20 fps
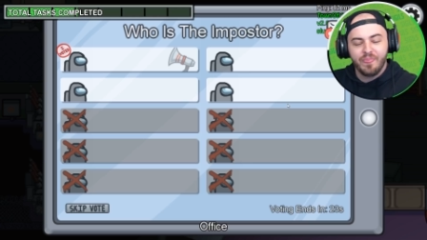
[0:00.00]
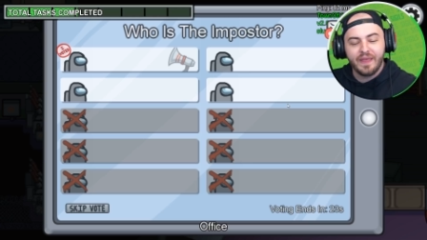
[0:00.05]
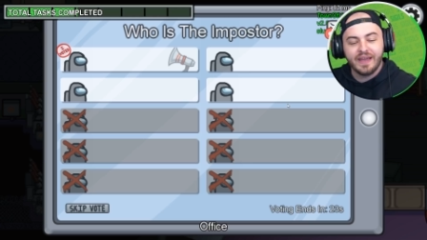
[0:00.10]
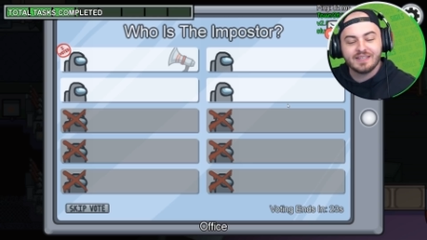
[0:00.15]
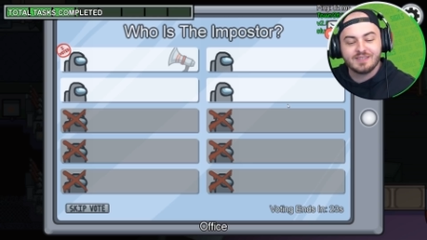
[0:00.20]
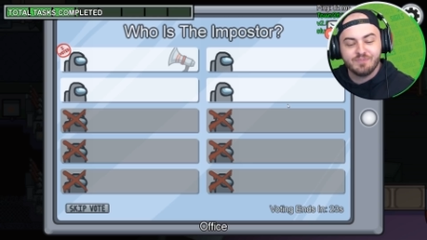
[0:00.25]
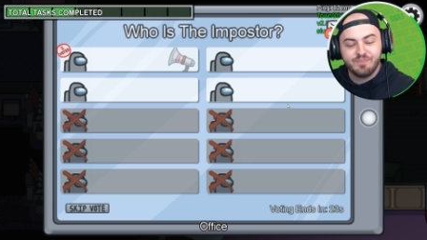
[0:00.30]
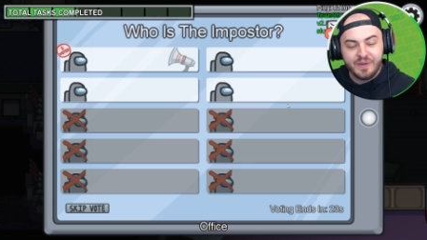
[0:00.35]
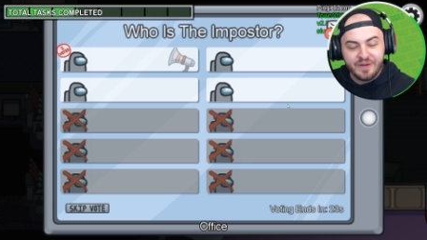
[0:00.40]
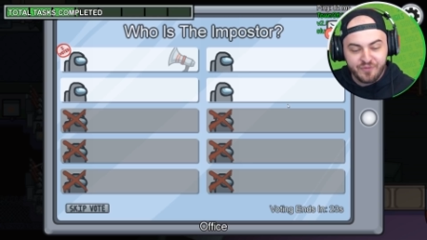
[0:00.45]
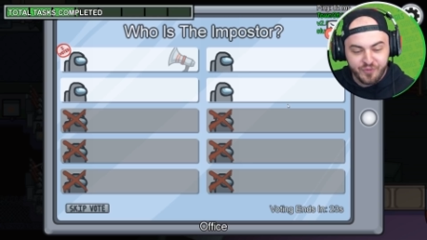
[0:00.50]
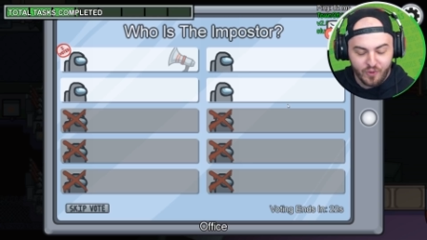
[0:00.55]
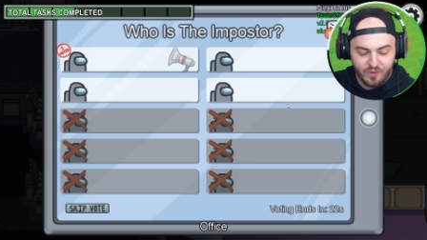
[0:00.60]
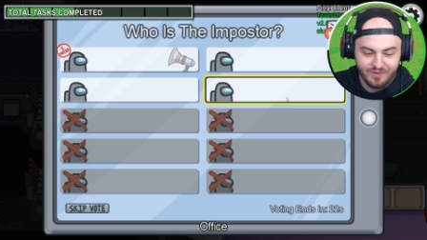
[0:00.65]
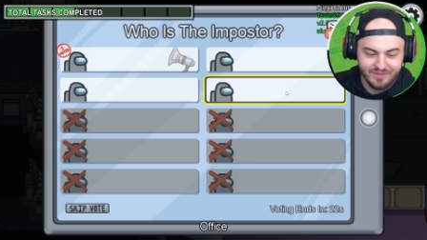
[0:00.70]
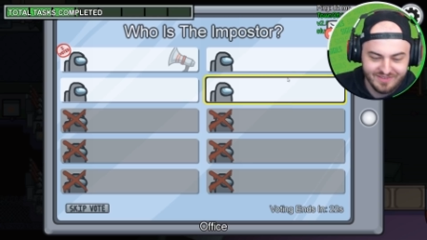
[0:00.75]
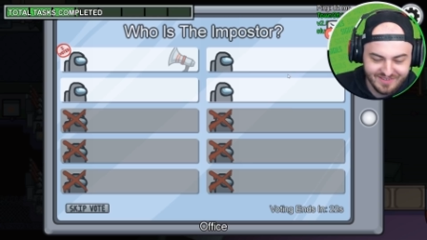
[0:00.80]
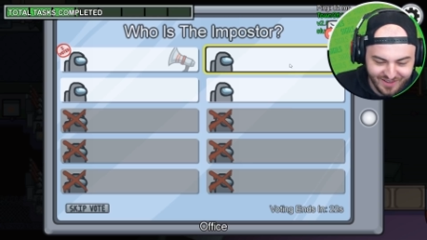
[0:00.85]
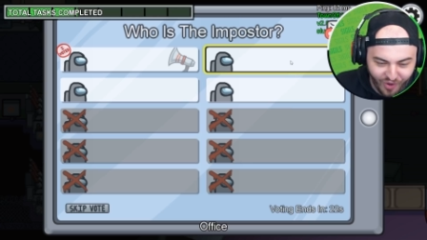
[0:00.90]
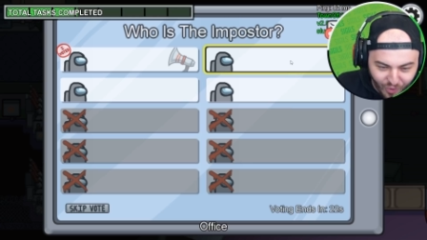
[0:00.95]
It's Biffle.
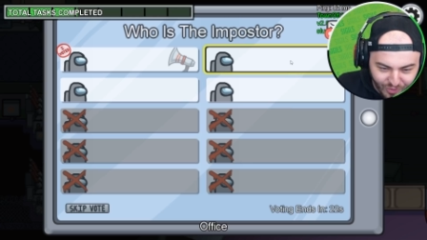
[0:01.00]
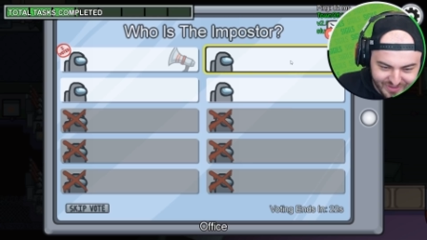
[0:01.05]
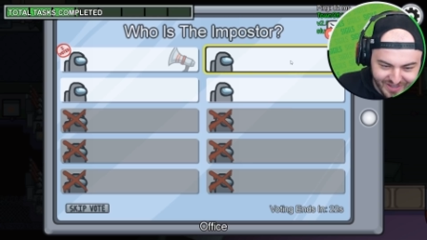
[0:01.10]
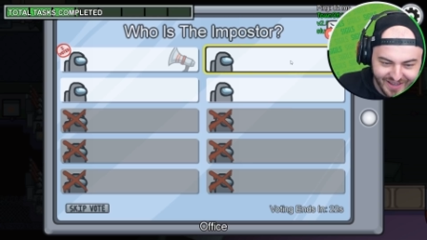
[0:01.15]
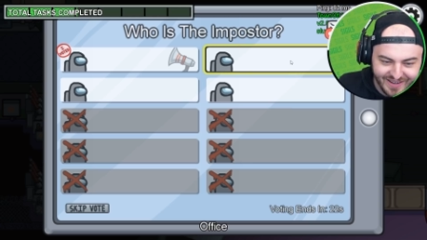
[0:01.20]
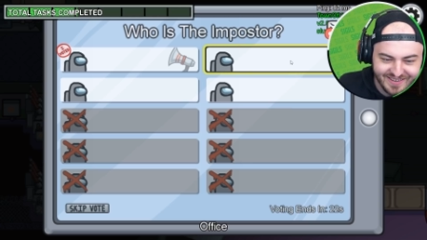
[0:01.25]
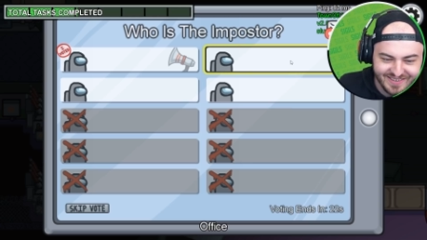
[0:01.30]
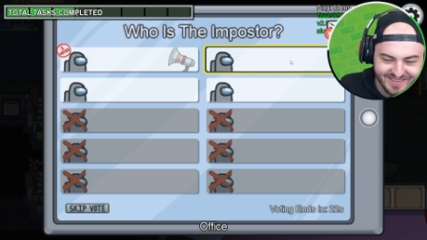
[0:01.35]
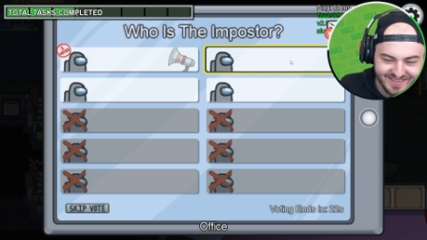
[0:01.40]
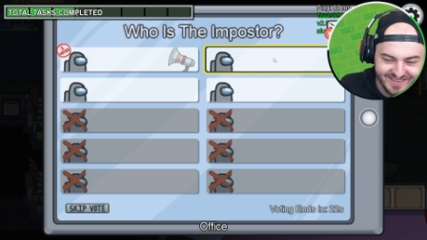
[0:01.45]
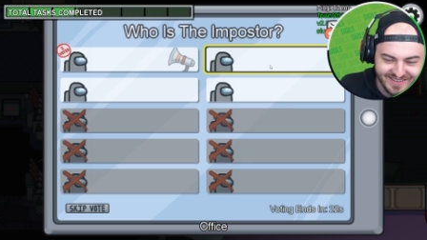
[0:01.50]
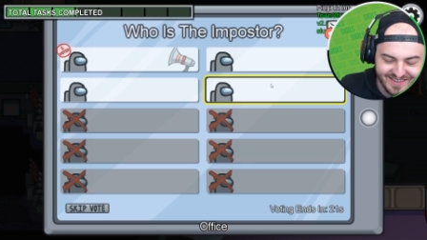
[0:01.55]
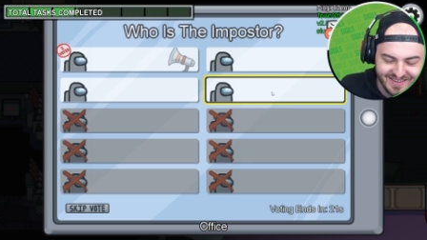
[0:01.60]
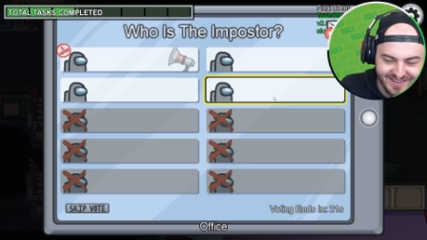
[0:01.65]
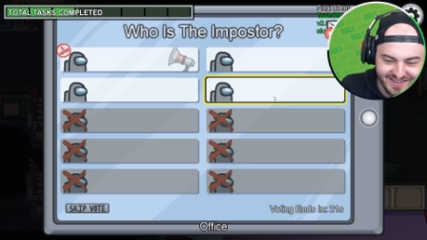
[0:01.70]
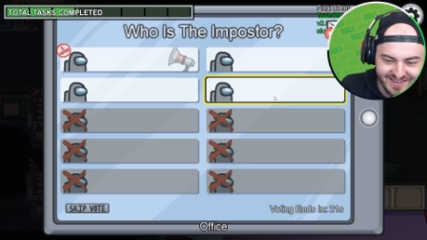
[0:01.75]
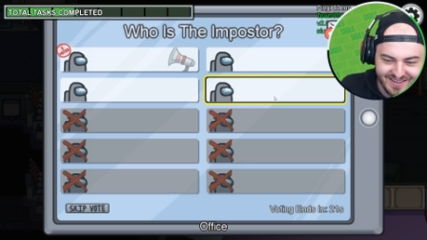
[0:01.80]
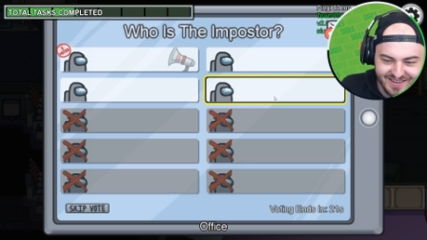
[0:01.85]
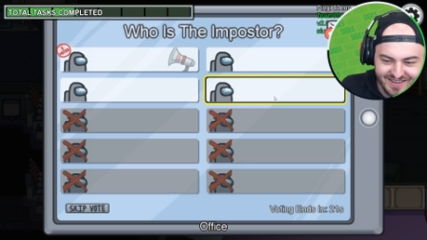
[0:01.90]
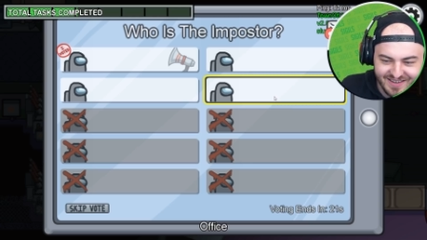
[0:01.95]
We already Hold on. know
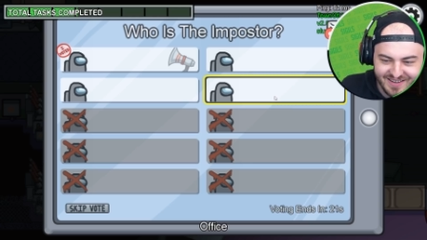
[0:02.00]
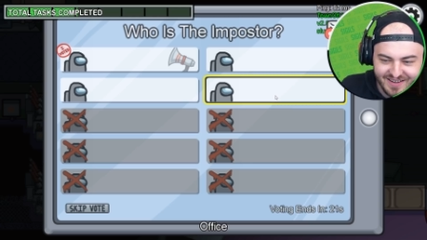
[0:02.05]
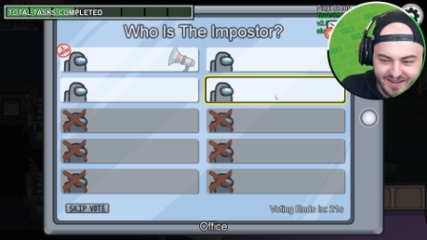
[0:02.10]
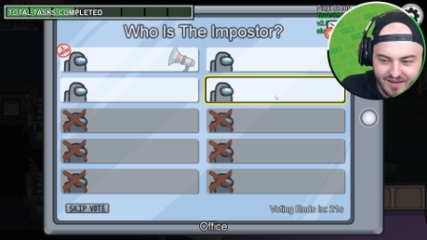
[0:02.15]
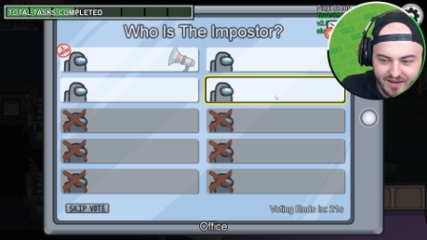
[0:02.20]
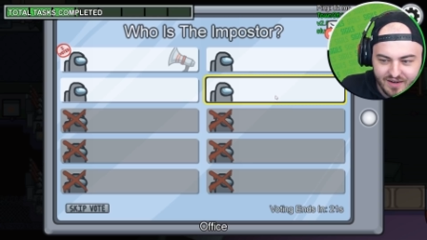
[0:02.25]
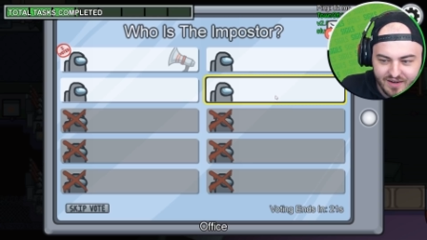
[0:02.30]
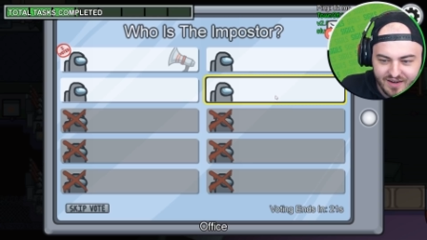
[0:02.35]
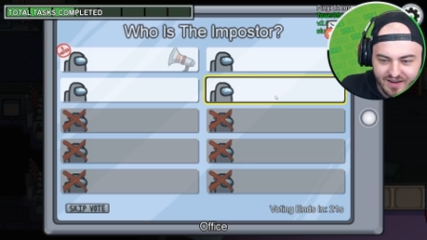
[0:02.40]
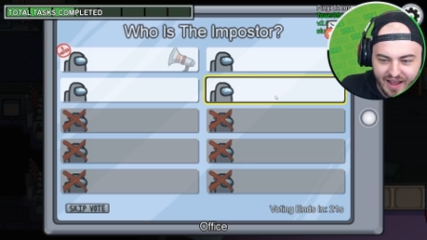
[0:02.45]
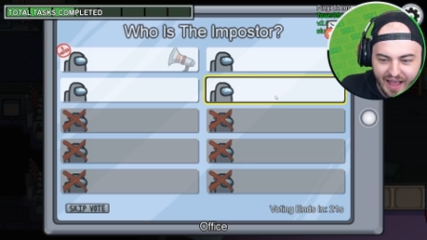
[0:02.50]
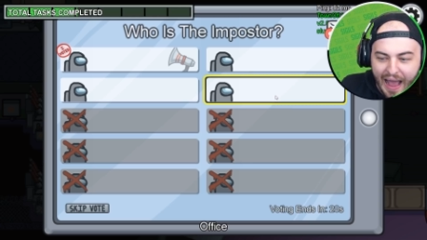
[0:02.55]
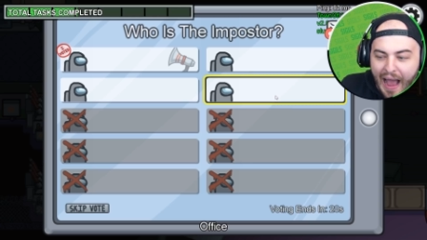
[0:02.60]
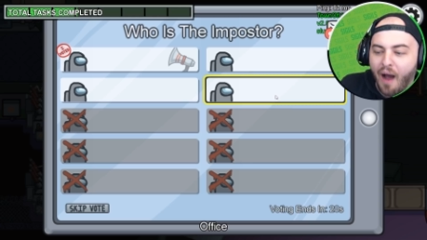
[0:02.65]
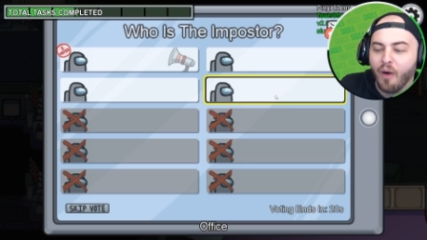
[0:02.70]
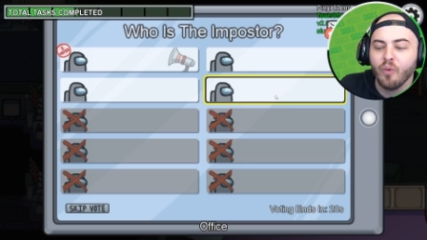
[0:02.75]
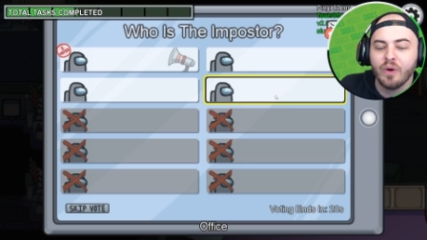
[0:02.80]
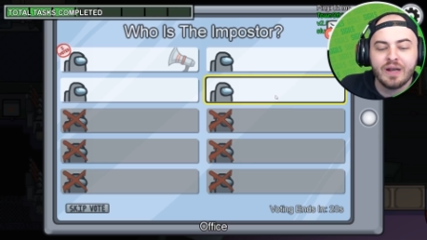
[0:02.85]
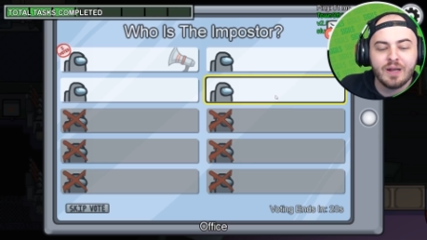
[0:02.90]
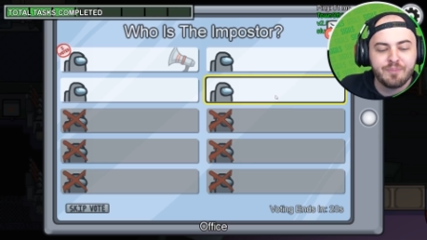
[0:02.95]
it's you,
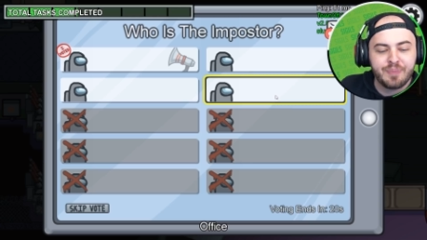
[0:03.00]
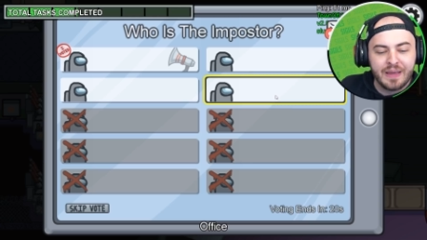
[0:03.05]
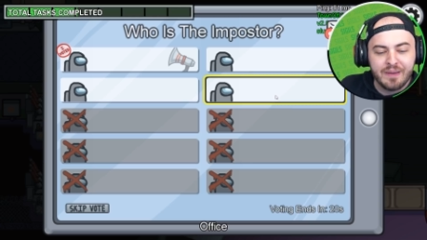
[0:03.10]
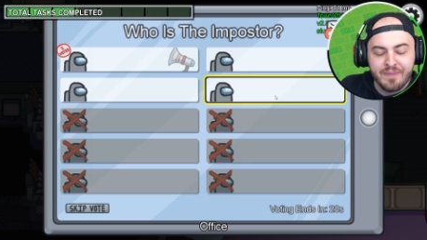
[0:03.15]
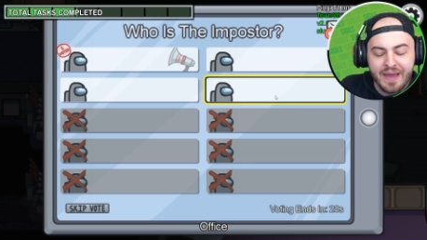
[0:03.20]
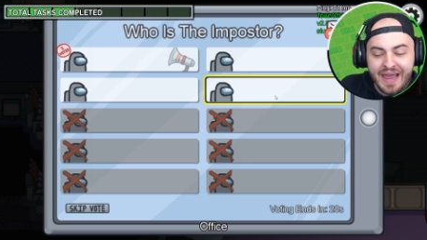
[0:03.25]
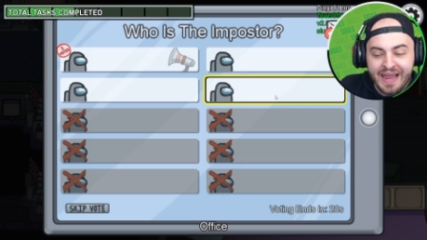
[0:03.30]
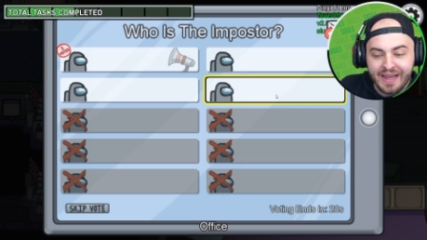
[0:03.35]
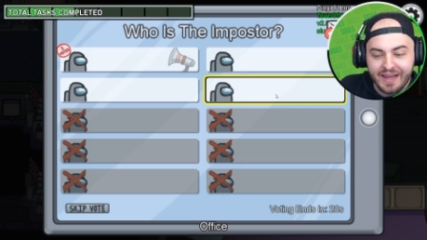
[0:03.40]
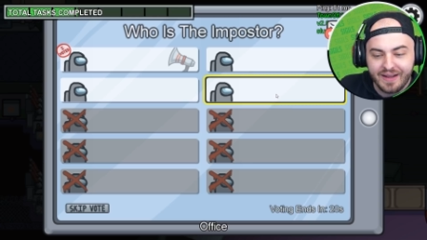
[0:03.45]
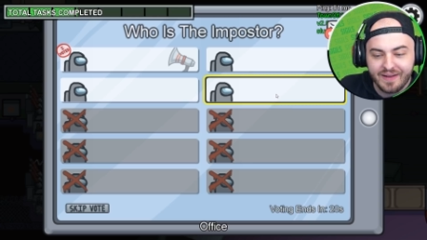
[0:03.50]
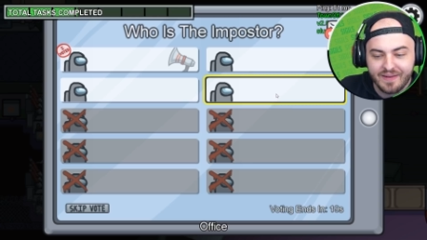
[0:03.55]
How would it be me?